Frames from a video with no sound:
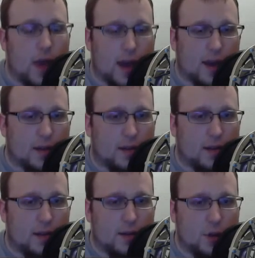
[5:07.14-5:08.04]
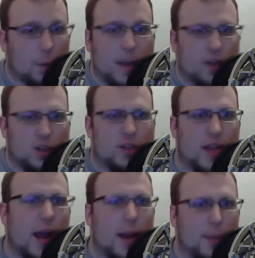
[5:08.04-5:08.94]
that diminishes
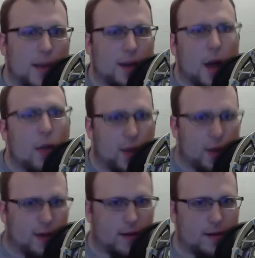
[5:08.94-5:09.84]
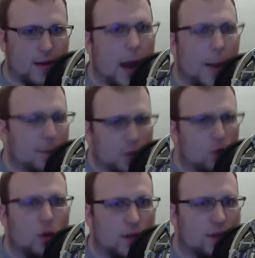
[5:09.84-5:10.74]
the IP nothing.
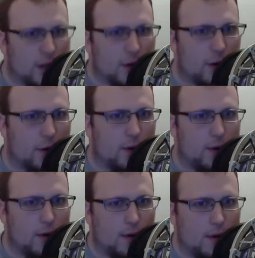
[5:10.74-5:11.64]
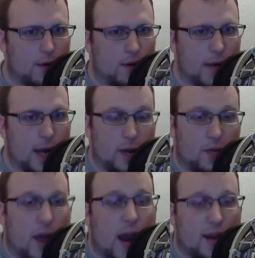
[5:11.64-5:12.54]
Absolutely zero. In
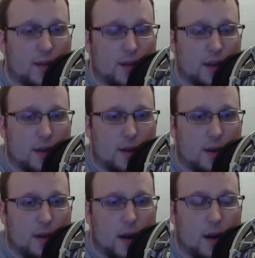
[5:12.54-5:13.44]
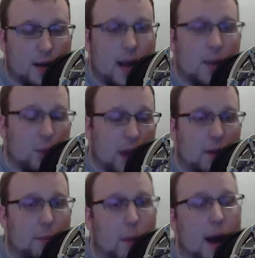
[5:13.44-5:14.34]
fact, a game
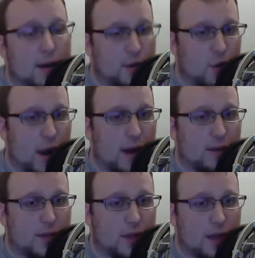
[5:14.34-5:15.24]
like Minecraft